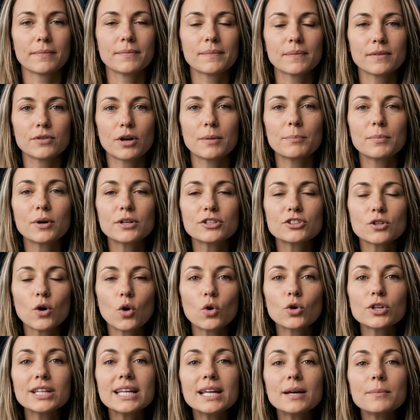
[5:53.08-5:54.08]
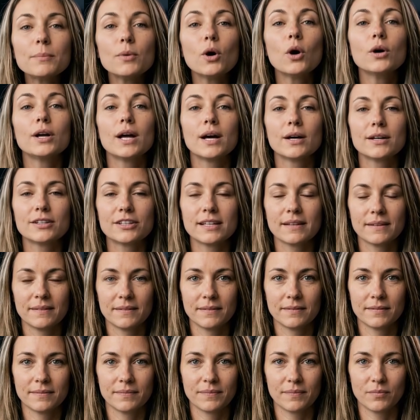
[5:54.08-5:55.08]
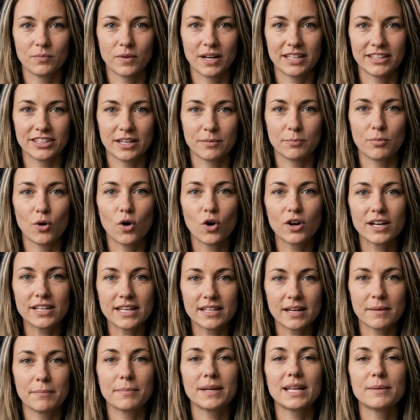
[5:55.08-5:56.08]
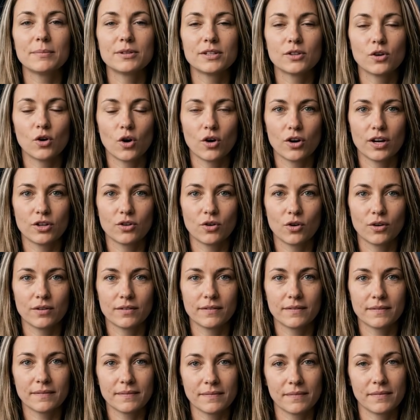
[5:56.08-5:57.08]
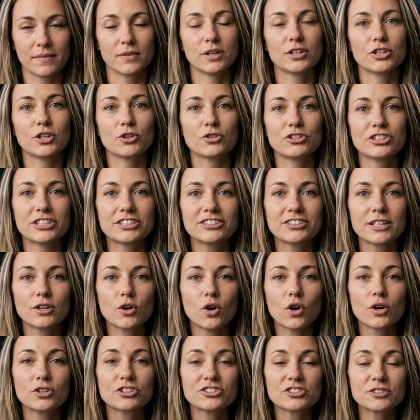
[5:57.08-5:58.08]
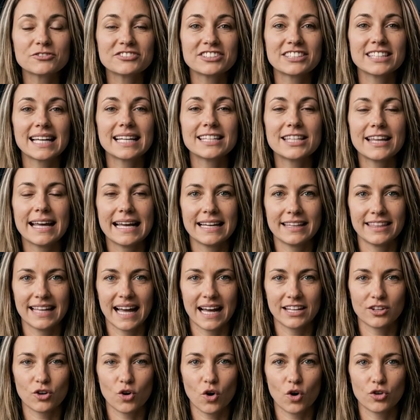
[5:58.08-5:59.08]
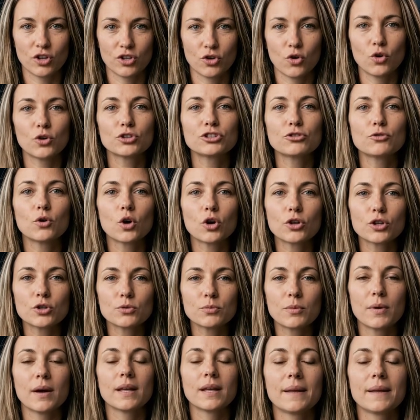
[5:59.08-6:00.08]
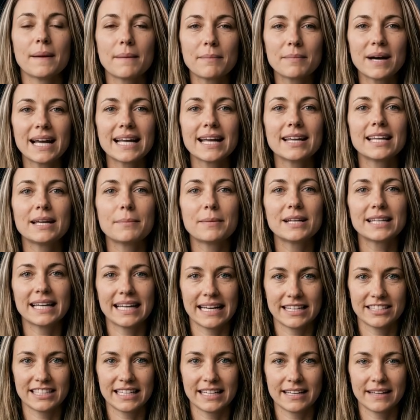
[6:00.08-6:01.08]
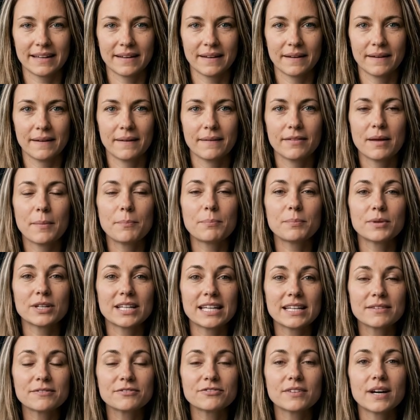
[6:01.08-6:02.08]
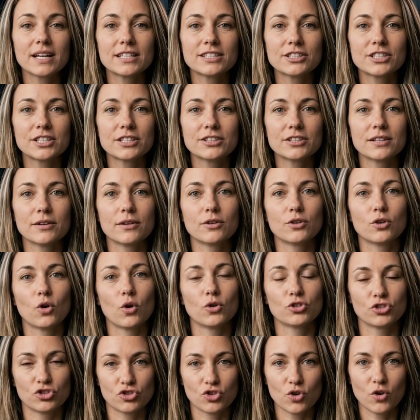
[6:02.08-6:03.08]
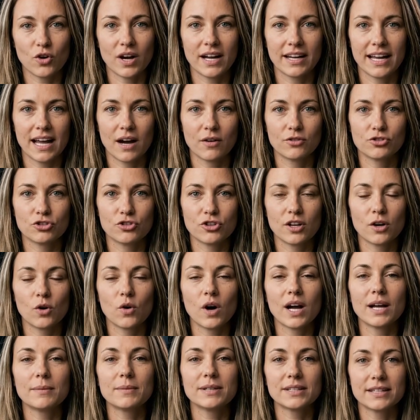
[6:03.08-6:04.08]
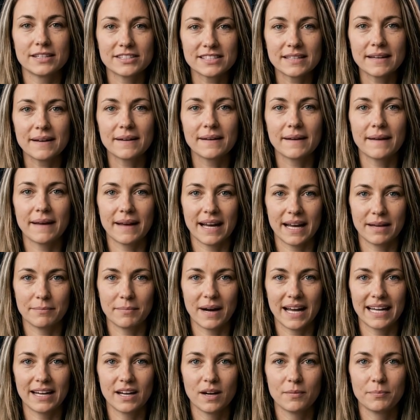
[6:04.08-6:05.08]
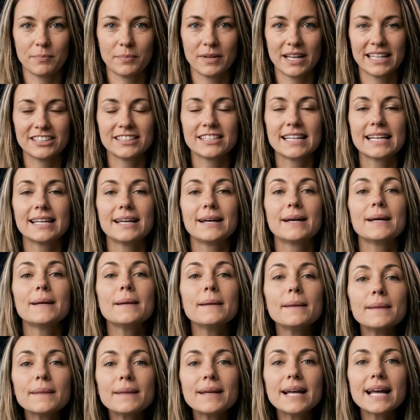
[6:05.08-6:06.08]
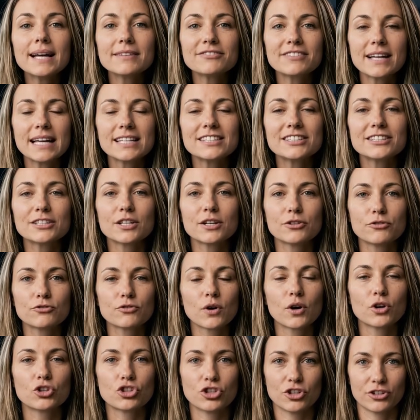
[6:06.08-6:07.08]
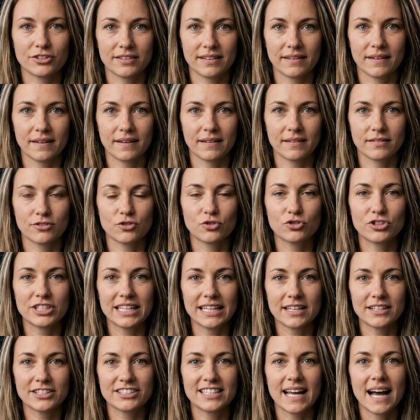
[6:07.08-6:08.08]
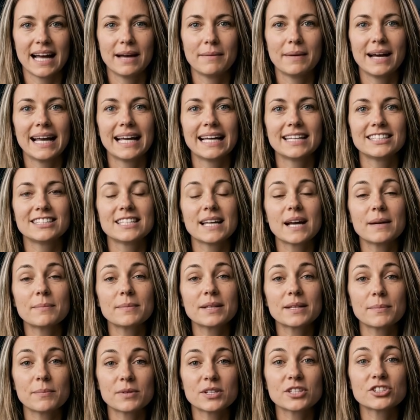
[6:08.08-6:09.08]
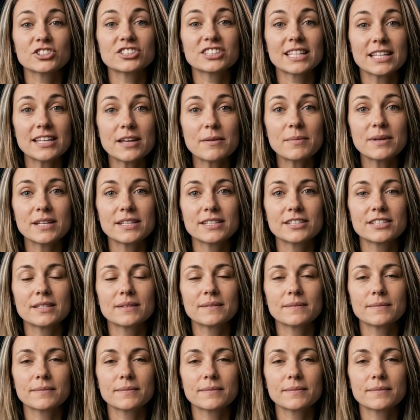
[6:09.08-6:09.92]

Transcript: Ripple's ODL product, when deployed in a payment corridor, reduces the cost of settling that corridor's volume by eliminating the pre-funded nostro account requirement and by compressing FX conversion to real-time XRP bridge settlement.